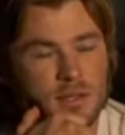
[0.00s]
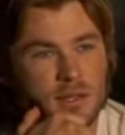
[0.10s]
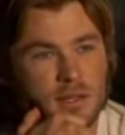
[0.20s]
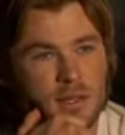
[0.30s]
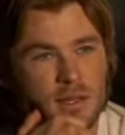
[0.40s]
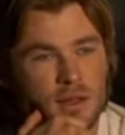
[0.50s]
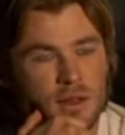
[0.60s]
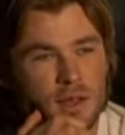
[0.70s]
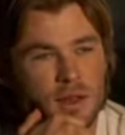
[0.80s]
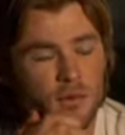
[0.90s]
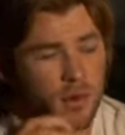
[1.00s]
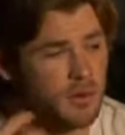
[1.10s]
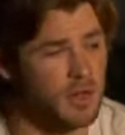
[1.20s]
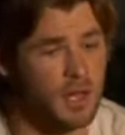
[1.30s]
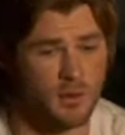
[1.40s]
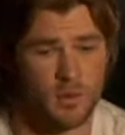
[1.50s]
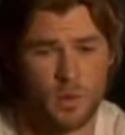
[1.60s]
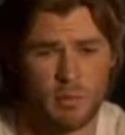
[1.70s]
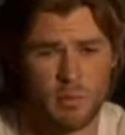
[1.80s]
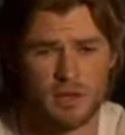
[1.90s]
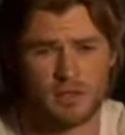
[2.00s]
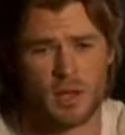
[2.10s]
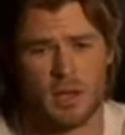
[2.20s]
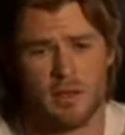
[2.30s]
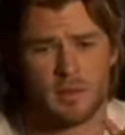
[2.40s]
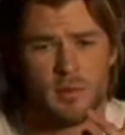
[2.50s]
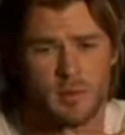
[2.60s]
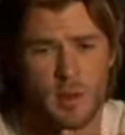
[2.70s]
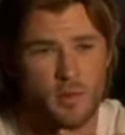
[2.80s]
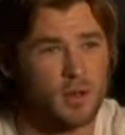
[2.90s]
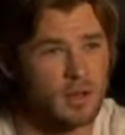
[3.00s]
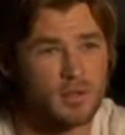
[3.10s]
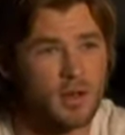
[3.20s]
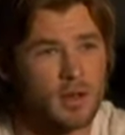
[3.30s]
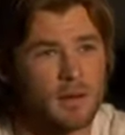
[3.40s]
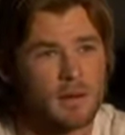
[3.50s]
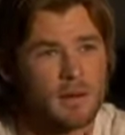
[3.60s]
and you know, getting everyone together in one big scene has been really exciting.